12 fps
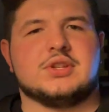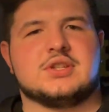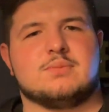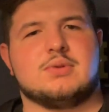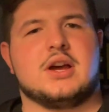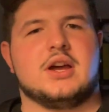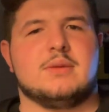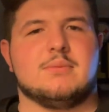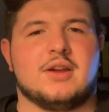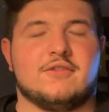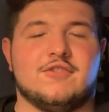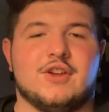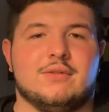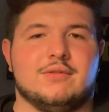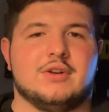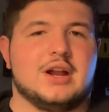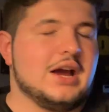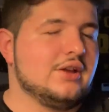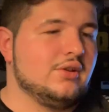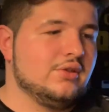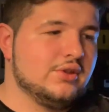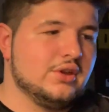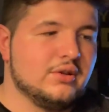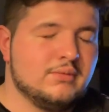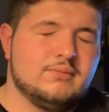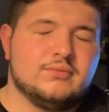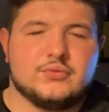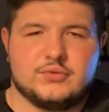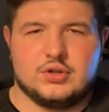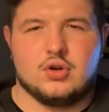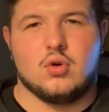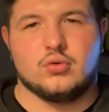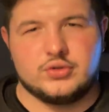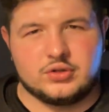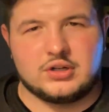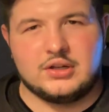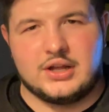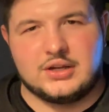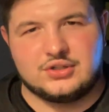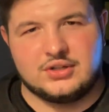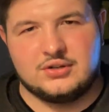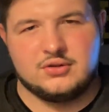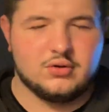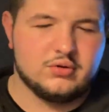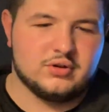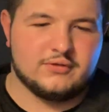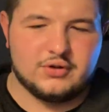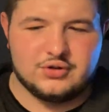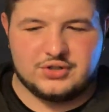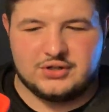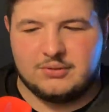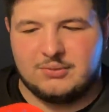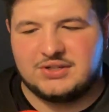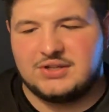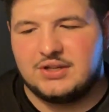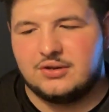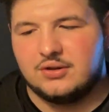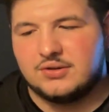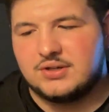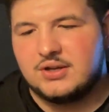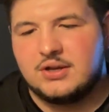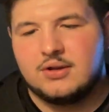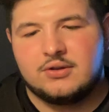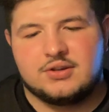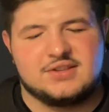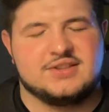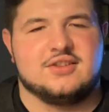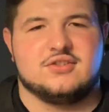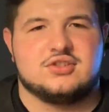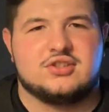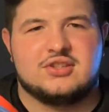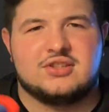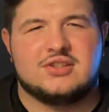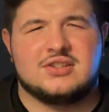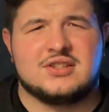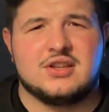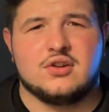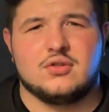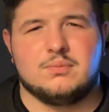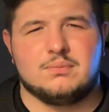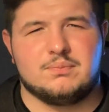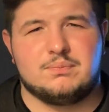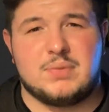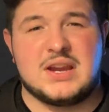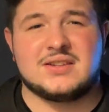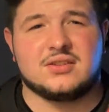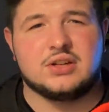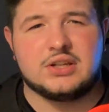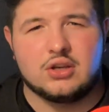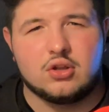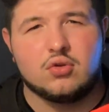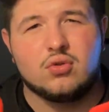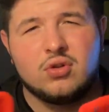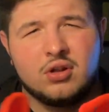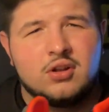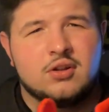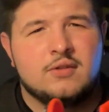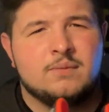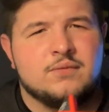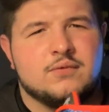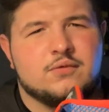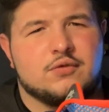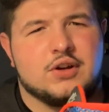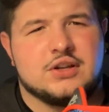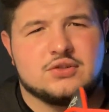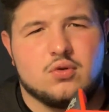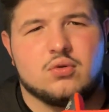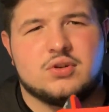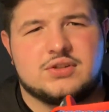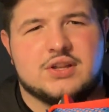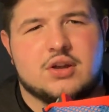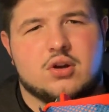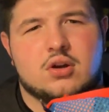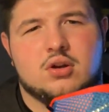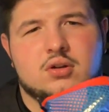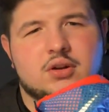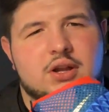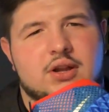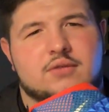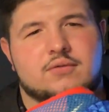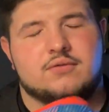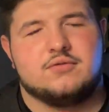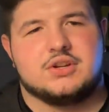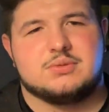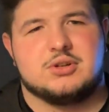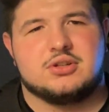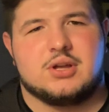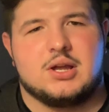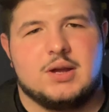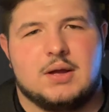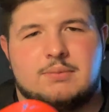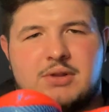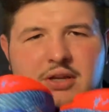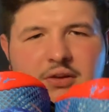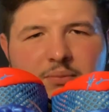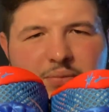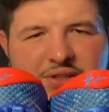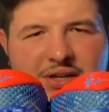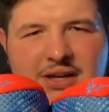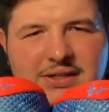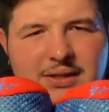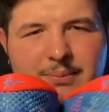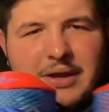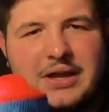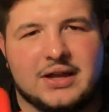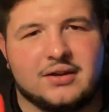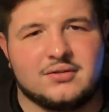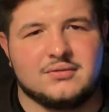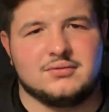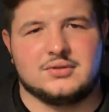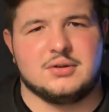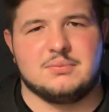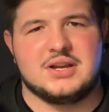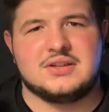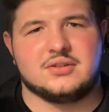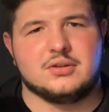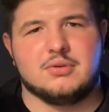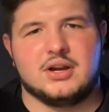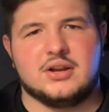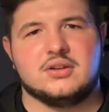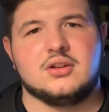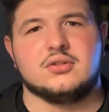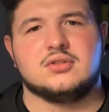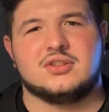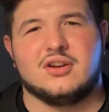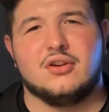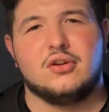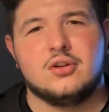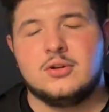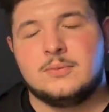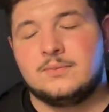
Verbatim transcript: This is probably my favorite out of the older collection, older version of my sneakers, because they're still basically new for as old as they are, and for as much, I, I mean, besides the bag, they're basically brand new, so